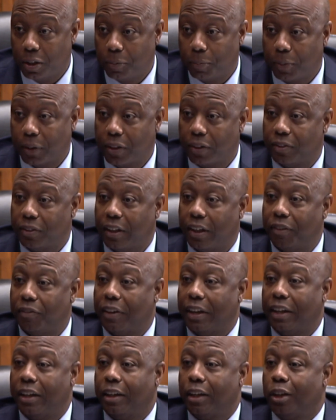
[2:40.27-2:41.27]
because they've
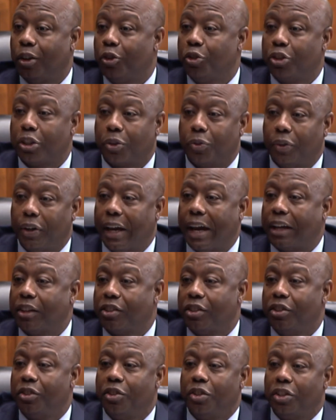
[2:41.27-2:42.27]
had an allergic
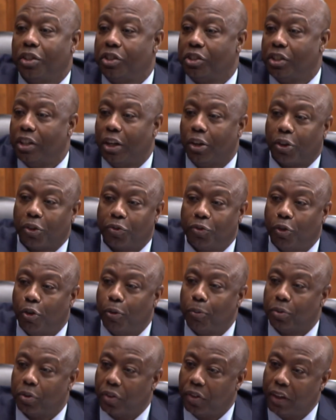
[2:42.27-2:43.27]
reaction to the generic
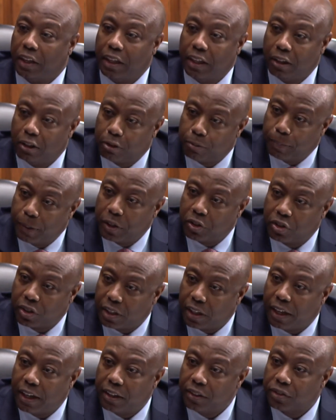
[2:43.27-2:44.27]
form, so they need a
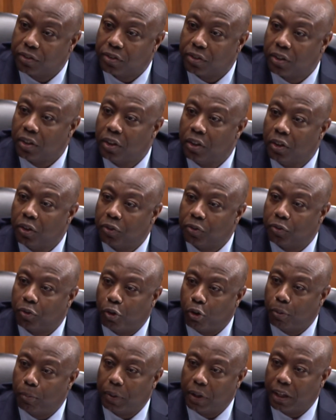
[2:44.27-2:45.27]
specialized
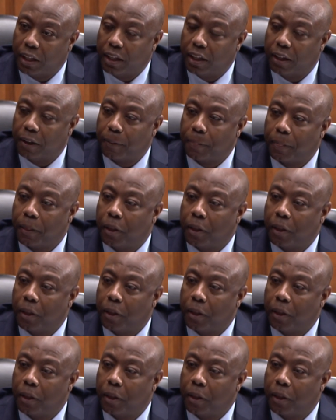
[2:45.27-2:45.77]
formula.